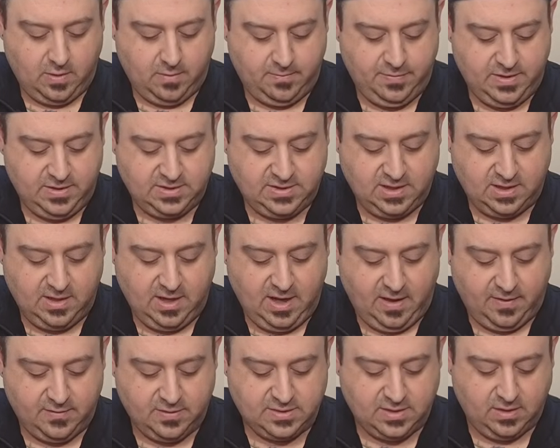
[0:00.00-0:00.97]
piece that
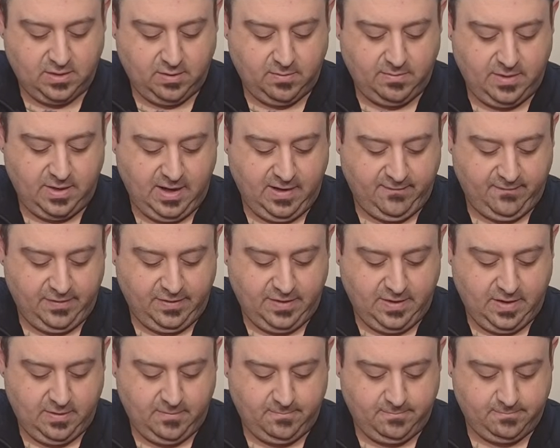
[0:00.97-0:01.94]
gathers a little bit of
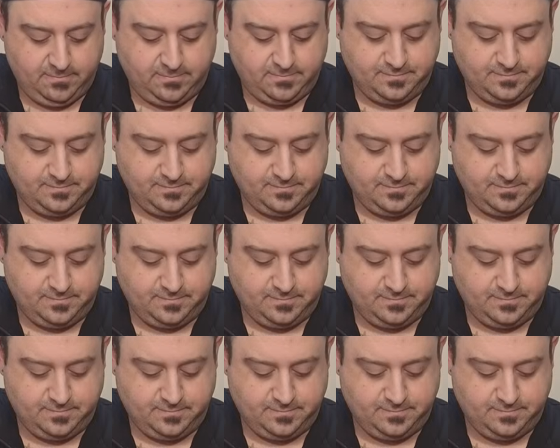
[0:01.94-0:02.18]
everything.